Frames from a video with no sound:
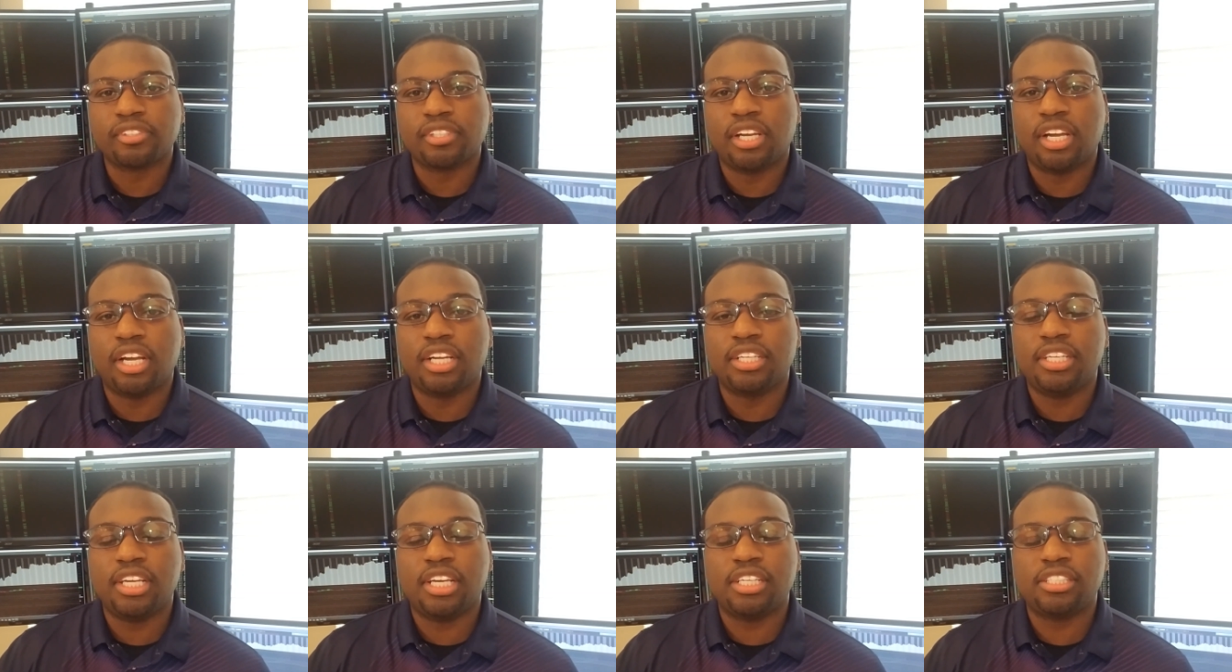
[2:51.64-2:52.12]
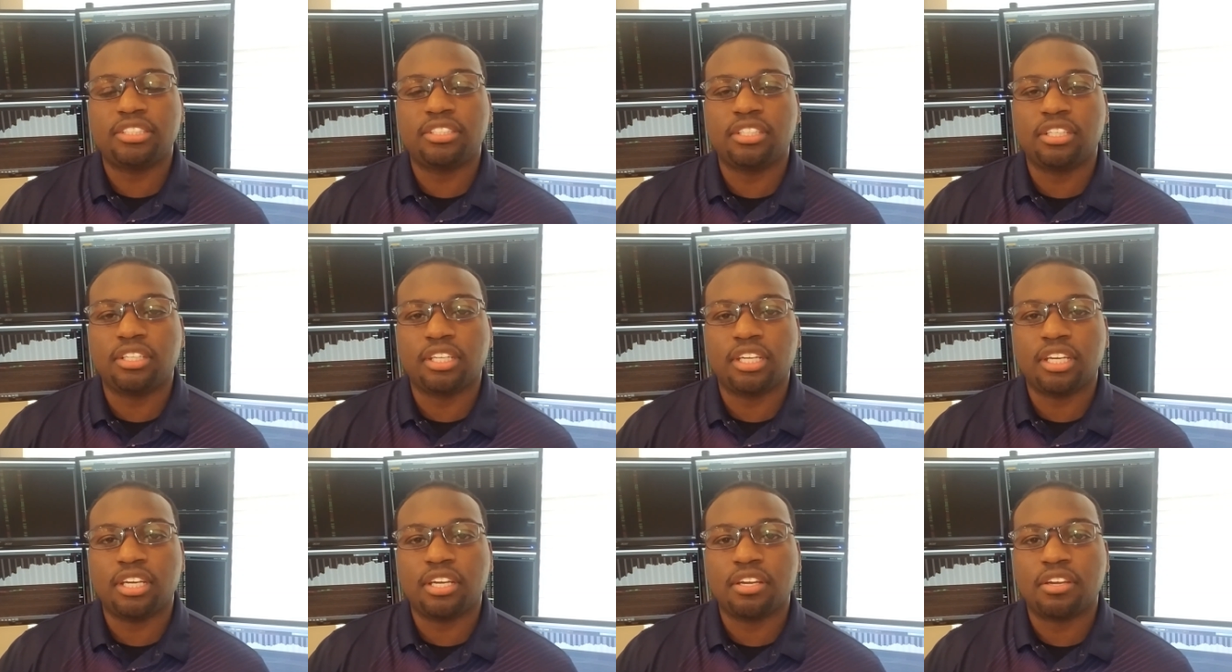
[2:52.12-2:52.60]

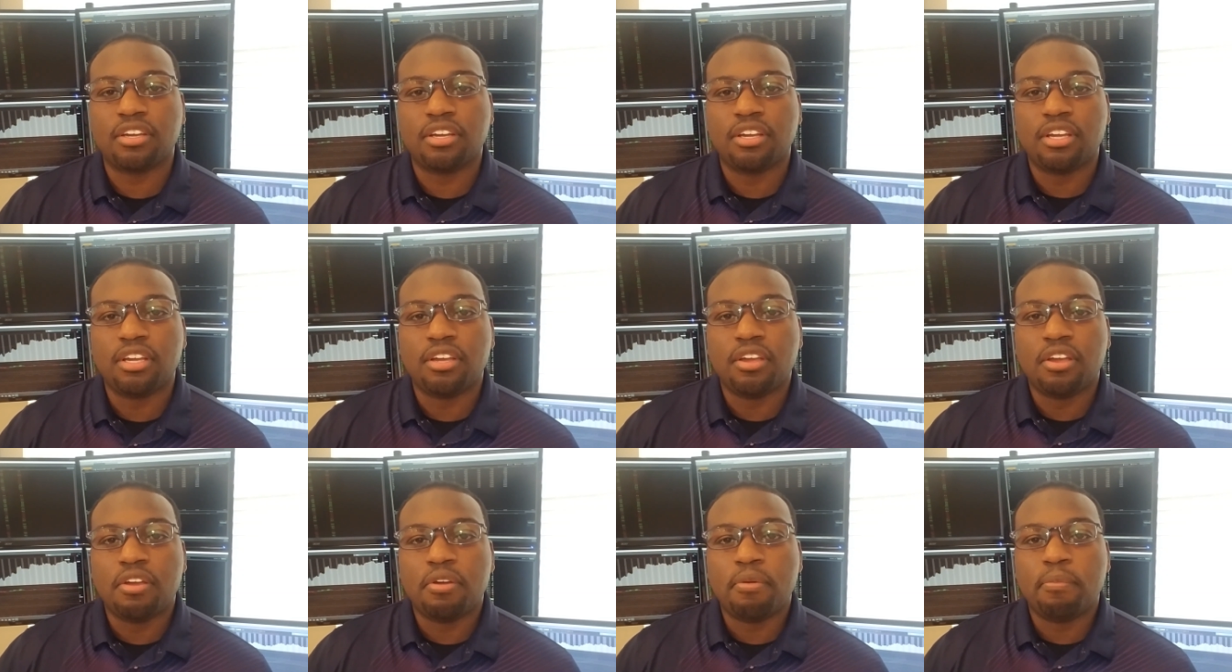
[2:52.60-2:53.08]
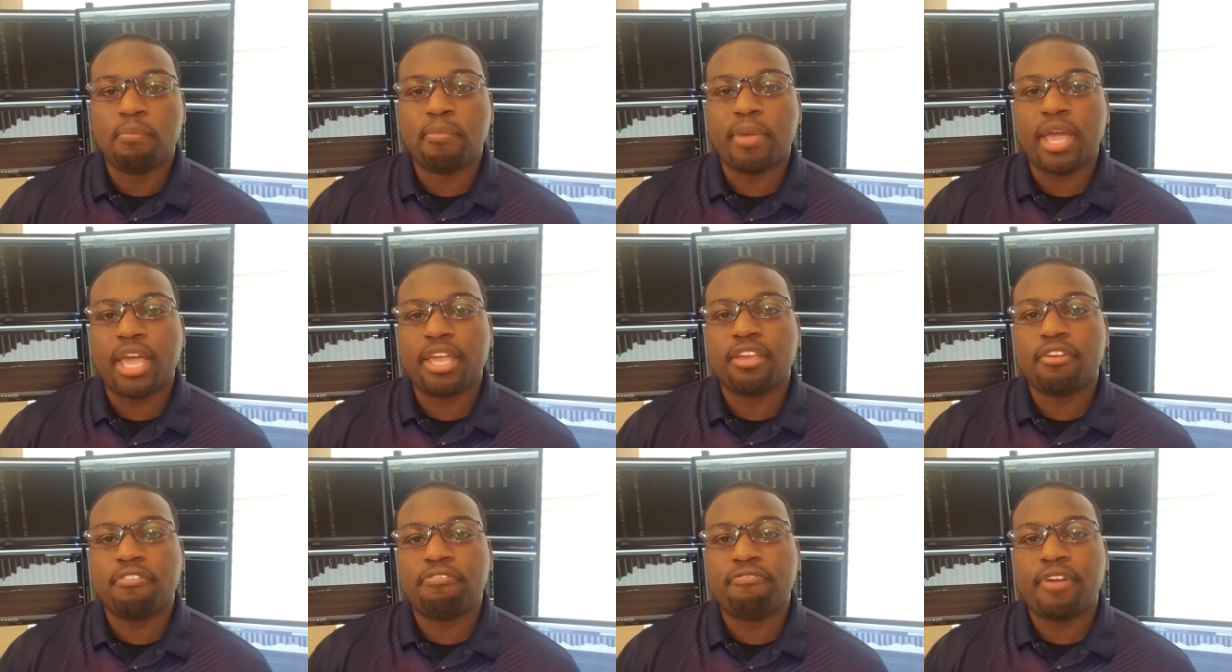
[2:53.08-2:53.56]
Additionally,
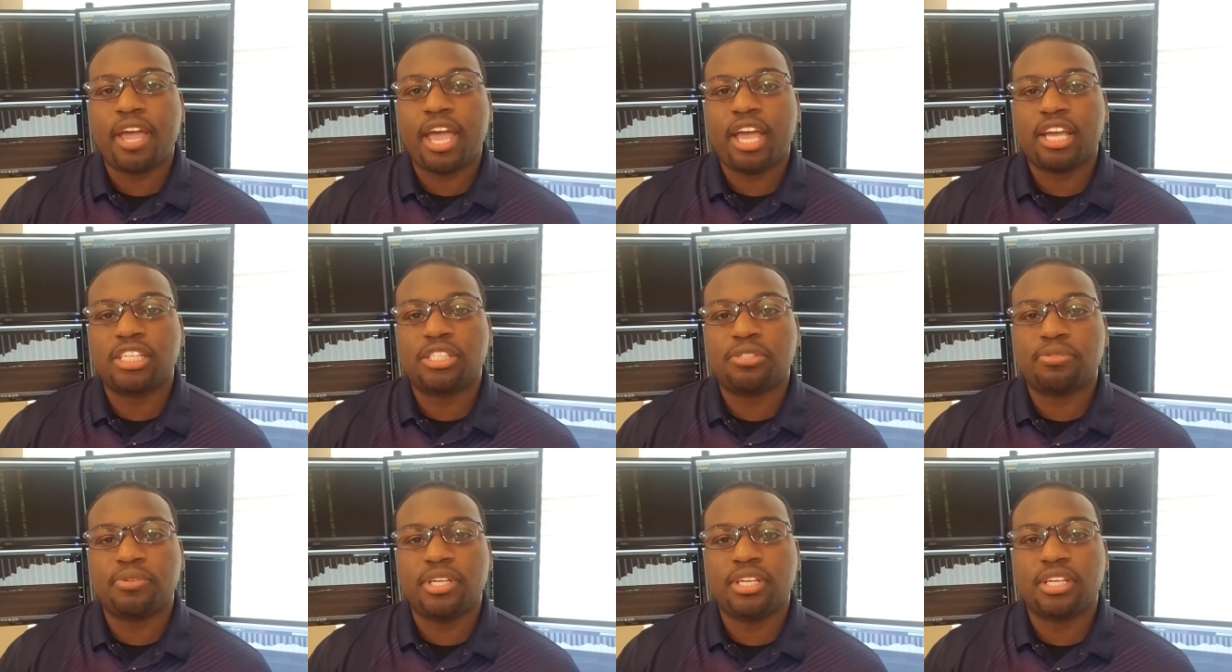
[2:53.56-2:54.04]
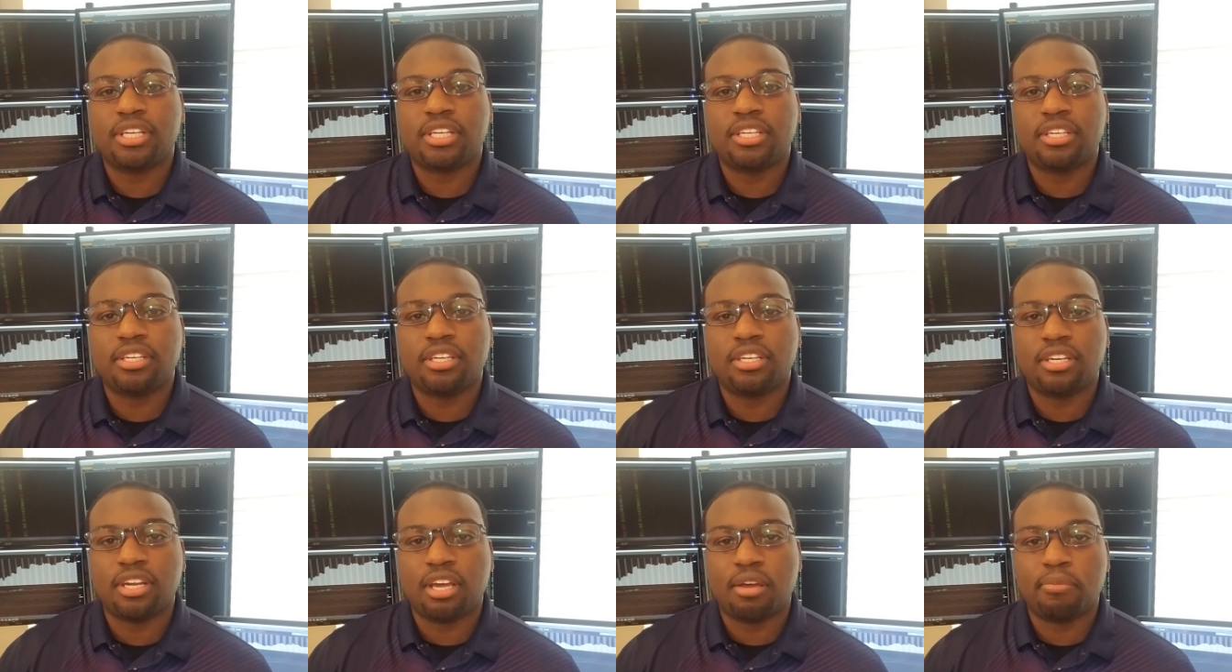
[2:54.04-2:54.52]

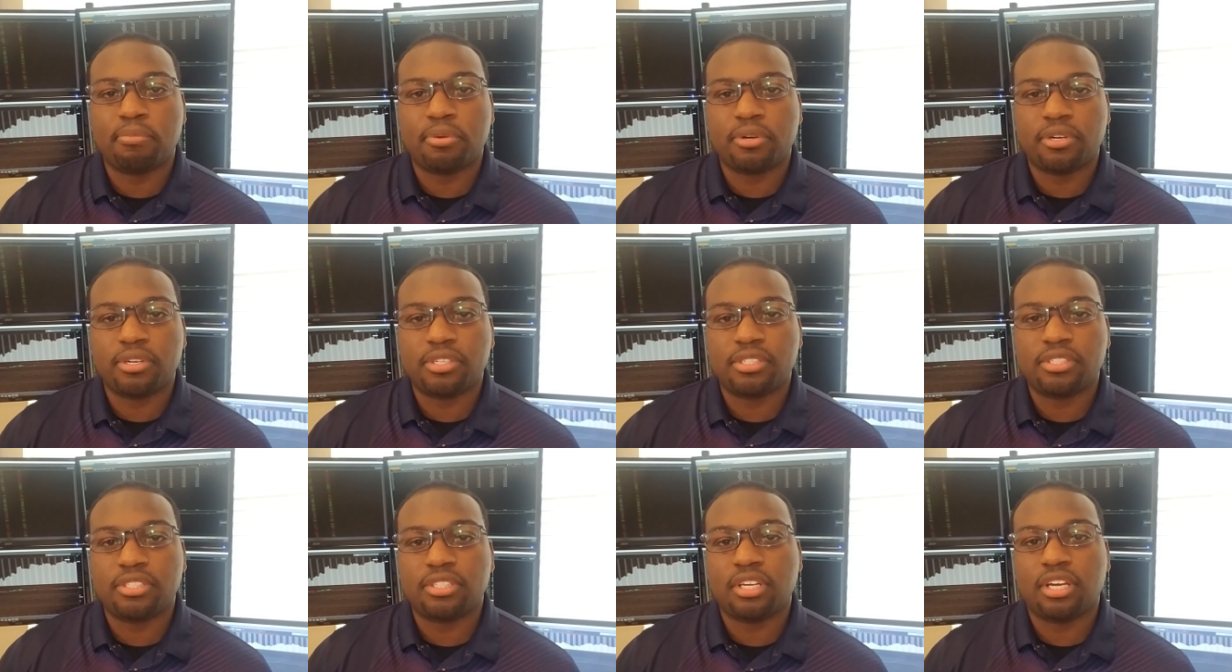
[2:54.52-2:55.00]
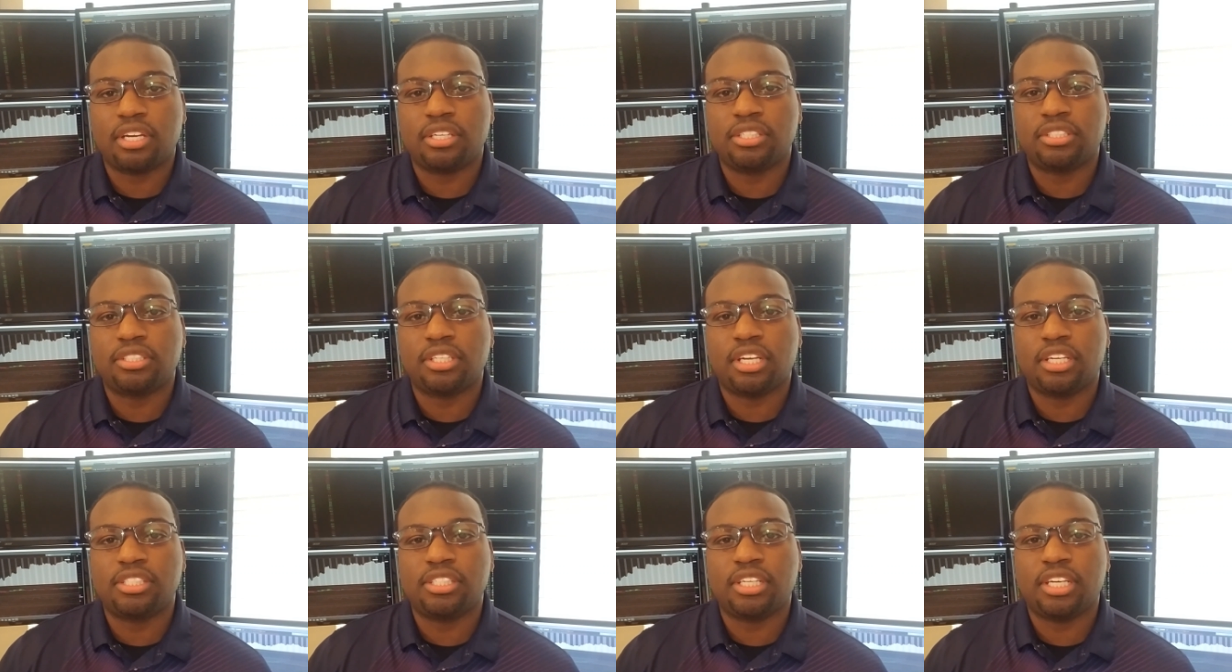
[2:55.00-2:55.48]
manufacturing numbers
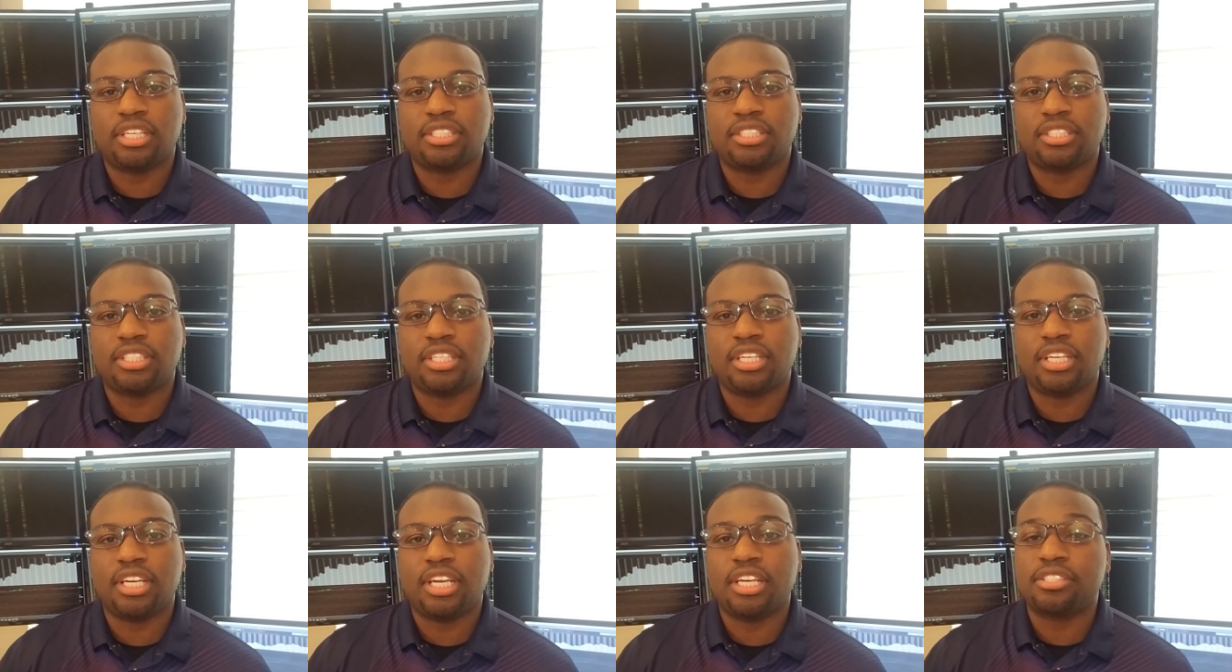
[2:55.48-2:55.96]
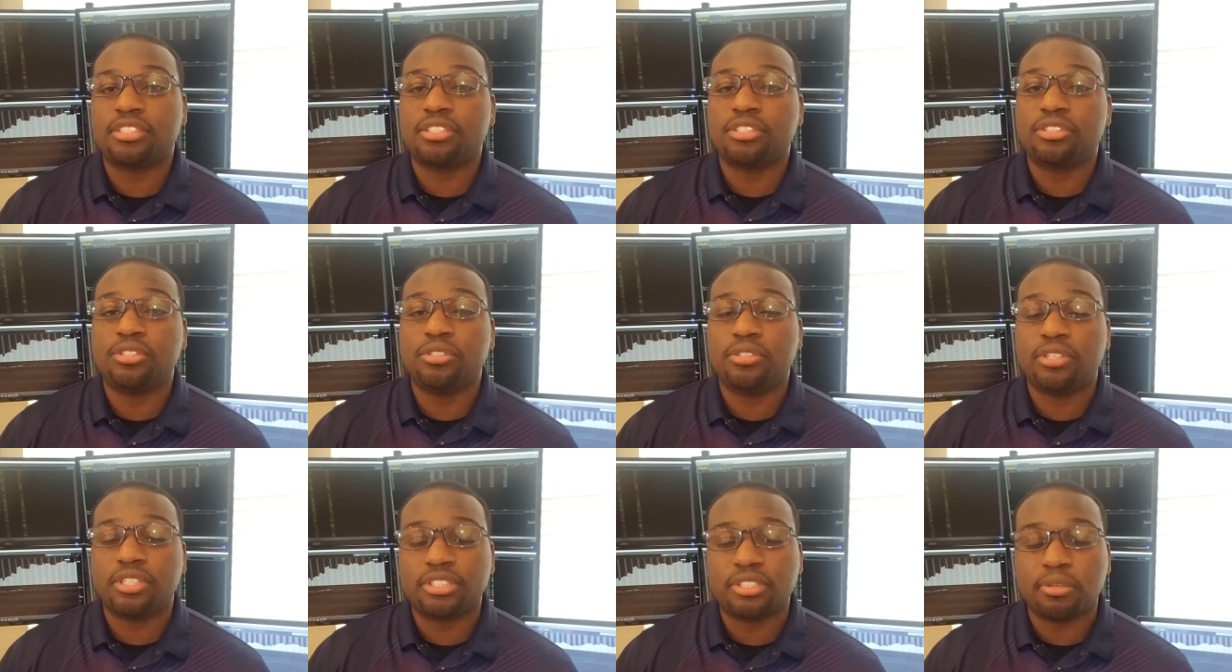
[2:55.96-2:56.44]
such as the
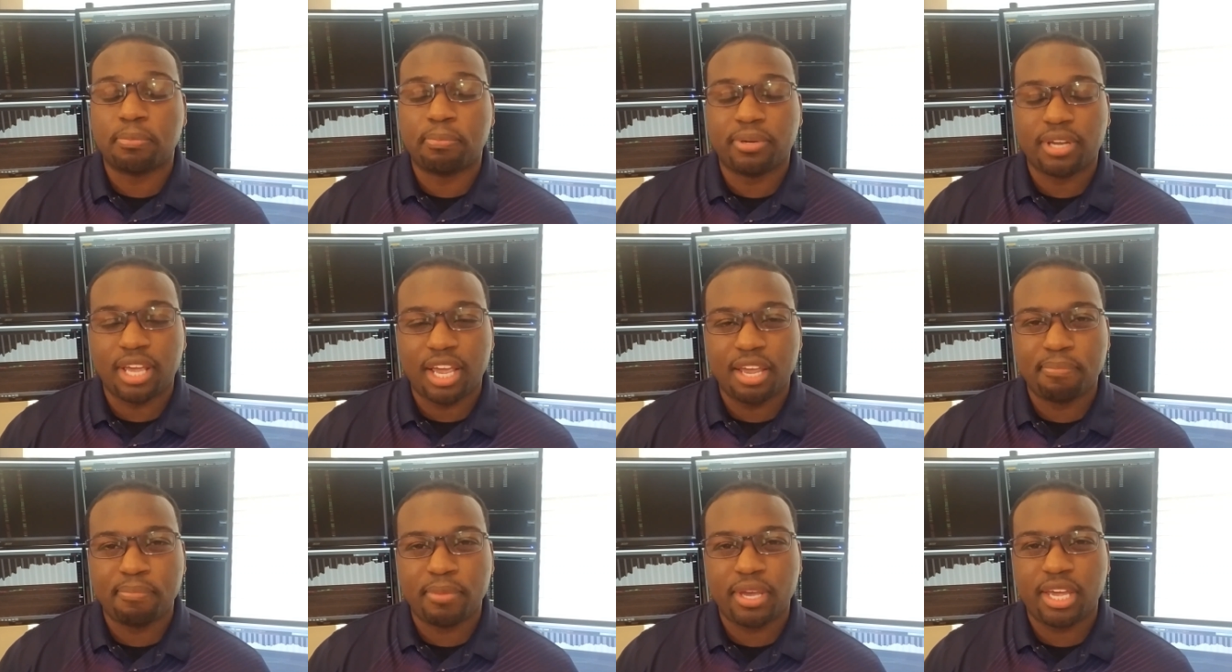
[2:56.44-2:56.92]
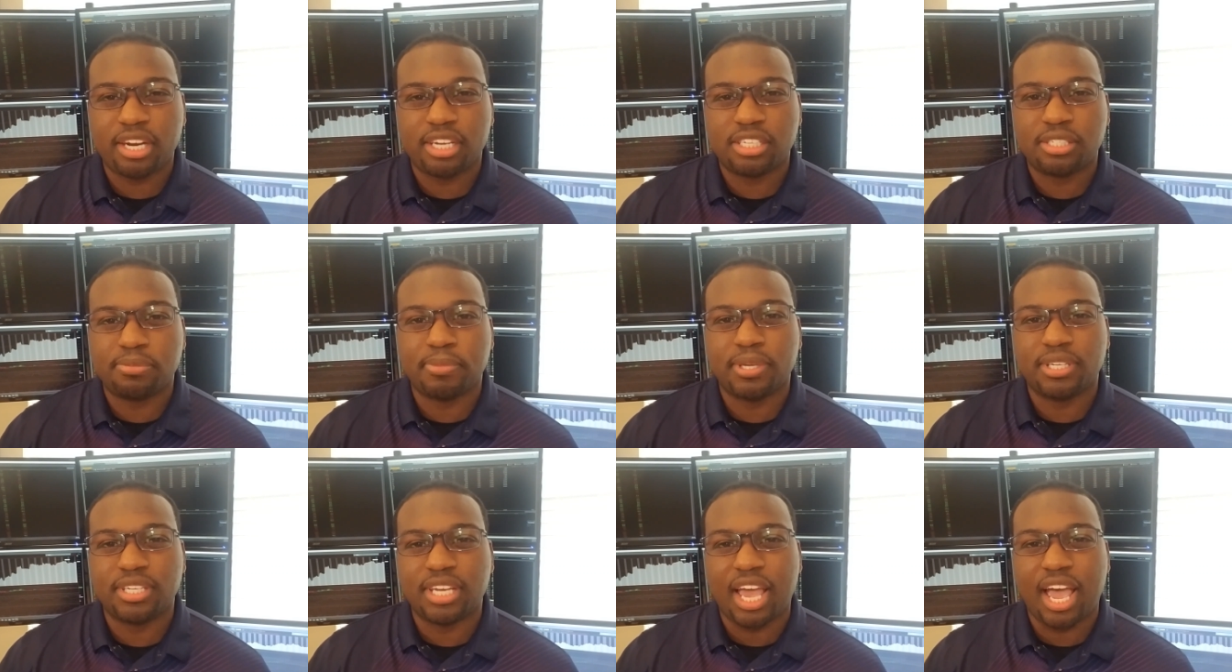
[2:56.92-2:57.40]
Institute of Supply
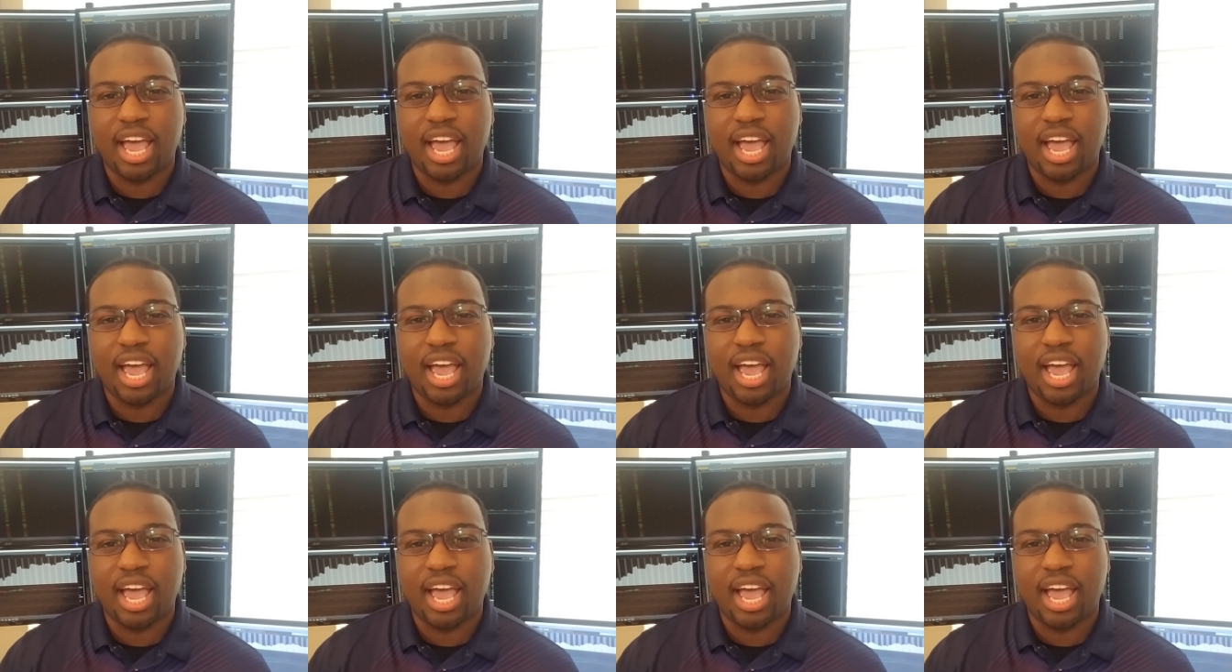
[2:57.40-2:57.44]
Management,